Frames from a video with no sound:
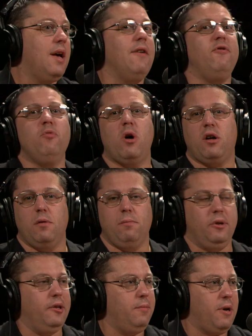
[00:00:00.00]
If you went
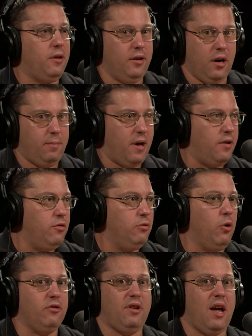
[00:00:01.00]
completely belly up and you
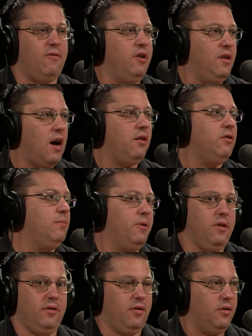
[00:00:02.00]
lost every dollar you
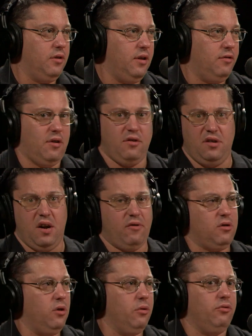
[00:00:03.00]
put into the leads and you
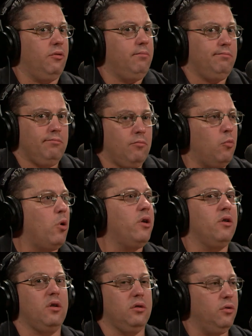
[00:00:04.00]
never closed, what are
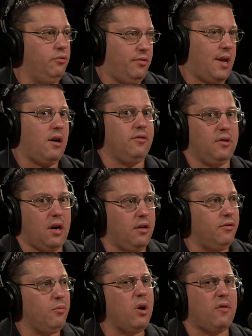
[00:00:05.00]
you going to lose?
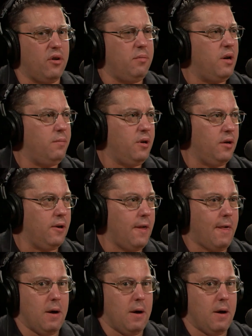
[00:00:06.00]
$1,000, whatever it may be.